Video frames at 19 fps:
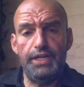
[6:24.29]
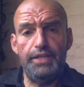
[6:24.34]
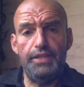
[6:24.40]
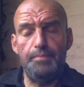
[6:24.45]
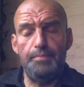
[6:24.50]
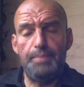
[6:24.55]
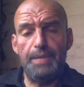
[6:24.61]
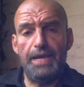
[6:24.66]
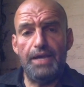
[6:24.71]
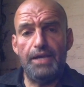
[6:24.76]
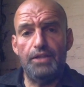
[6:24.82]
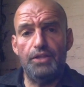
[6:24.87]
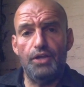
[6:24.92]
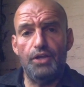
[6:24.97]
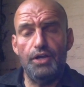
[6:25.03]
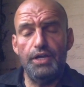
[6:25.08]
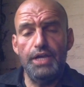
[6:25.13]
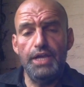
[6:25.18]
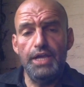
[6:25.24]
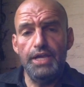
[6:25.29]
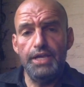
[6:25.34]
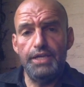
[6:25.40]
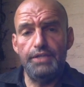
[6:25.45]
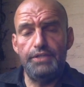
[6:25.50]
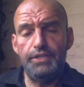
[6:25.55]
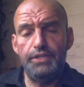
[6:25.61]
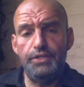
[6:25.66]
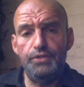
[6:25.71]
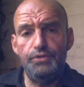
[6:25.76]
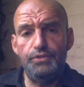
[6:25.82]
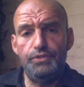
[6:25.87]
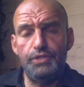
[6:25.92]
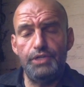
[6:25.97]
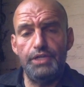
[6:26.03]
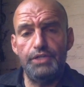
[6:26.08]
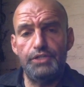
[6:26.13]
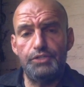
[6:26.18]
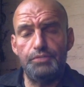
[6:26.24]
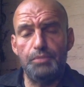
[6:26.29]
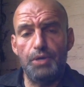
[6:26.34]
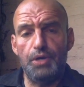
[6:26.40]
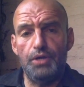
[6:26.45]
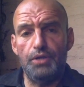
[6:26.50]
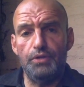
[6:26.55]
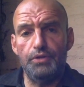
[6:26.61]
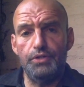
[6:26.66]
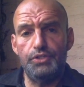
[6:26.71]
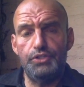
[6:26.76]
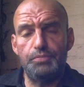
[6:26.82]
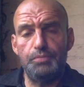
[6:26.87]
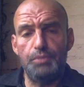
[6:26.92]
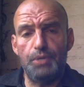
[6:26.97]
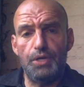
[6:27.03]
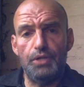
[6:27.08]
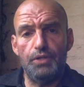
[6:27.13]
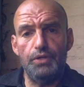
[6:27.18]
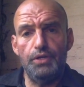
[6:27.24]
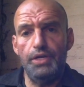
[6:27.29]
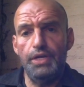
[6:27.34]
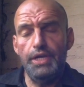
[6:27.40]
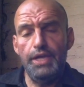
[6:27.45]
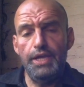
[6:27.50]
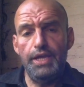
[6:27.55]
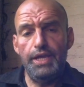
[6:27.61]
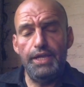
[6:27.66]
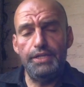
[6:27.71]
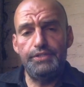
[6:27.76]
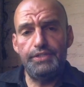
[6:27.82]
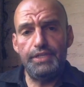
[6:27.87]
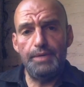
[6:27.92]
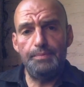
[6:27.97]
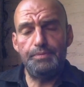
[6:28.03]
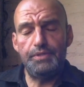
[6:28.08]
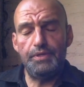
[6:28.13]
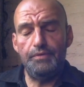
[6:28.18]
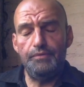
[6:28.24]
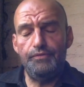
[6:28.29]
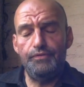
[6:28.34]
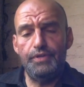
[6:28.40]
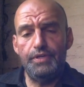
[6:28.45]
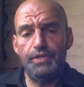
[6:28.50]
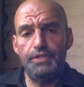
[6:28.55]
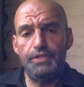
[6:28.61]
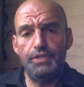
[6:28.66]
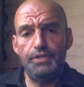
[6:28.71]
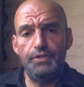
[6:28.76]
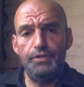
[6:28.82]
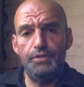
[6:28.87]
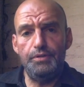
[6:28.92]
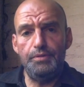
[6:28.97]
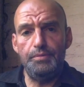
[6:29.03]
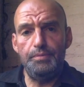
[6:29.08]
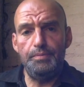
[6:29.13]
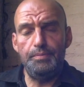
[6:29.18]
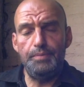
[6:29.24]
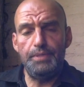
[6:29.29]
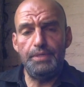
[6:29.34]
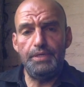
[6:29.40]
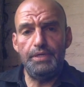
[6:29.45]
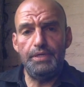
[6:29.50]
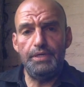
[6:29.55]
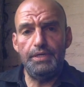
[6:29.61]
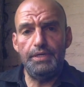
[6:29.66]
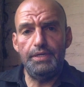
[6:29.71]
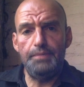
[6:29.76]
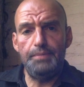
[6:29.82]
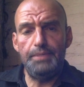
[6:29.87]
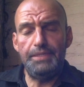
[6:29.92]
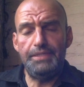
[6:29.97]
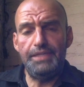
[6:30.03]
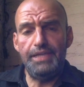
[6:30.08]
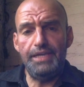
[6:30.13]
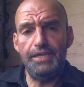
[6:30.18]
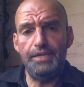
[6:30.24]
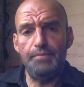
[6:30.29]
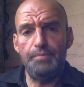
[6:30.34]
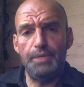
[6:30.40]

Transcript: And the backlog continues to get smaller and smaller, and steps have continued to be uh, be taken.